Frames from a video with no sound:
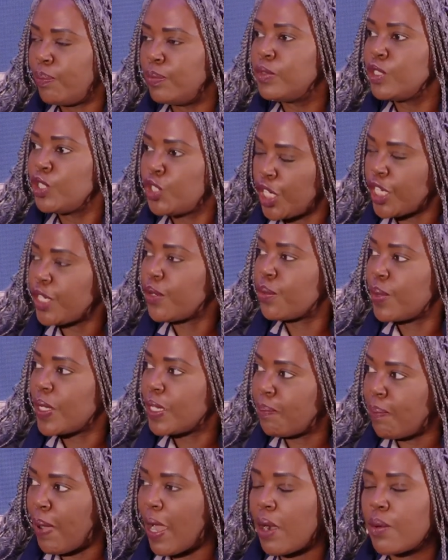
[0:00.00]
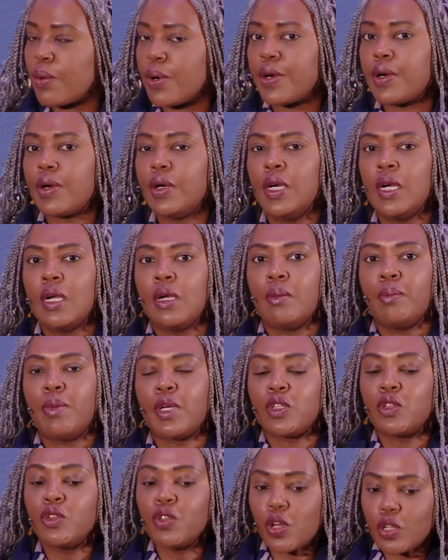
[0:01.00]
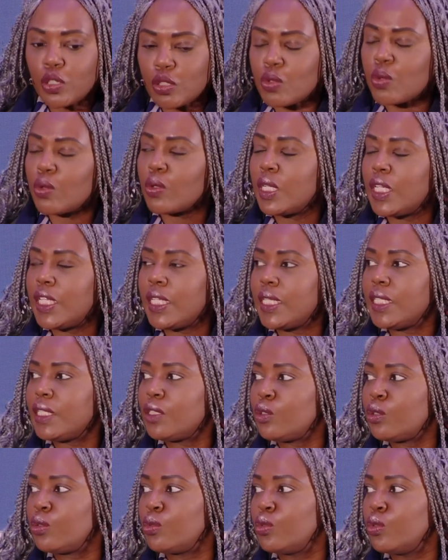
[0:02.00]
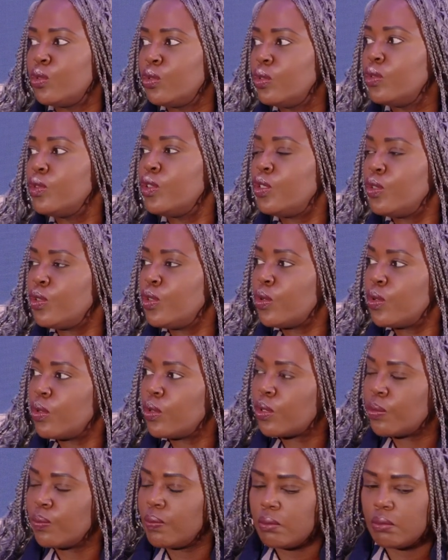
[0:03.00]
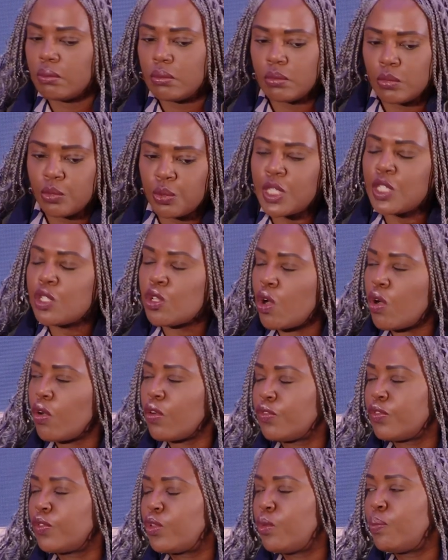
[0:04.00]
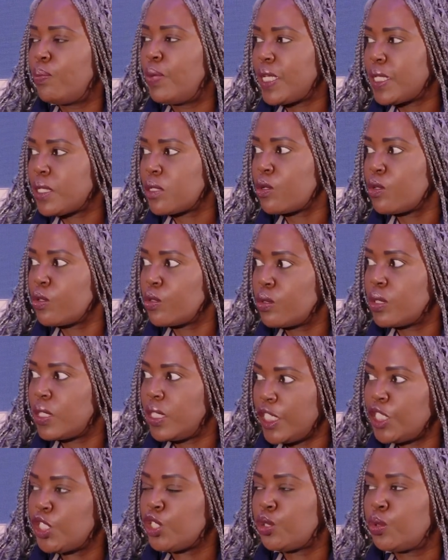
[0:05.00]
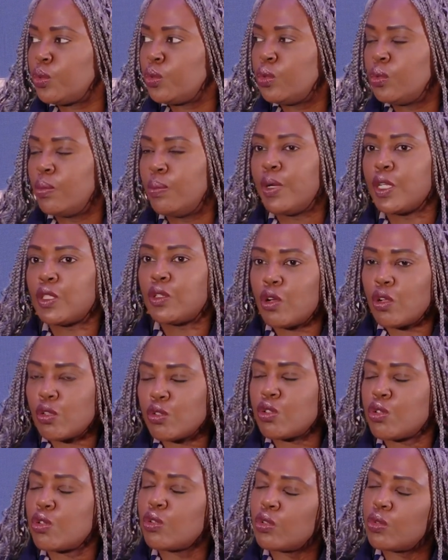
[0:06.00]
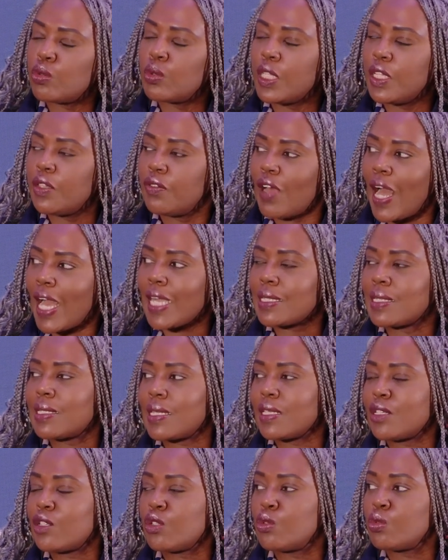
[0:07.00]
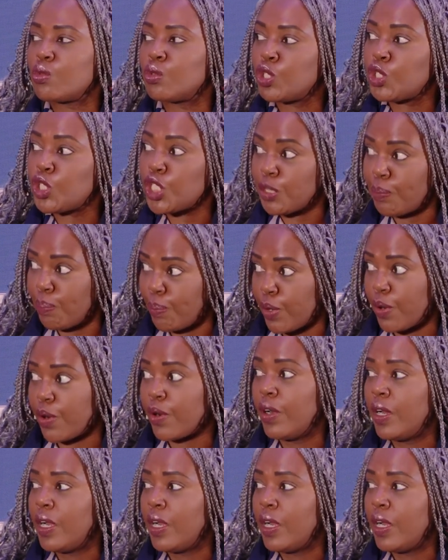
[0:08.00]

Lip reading: generate power, but not only to, resolve the baseload issue, but also to give access to cheaper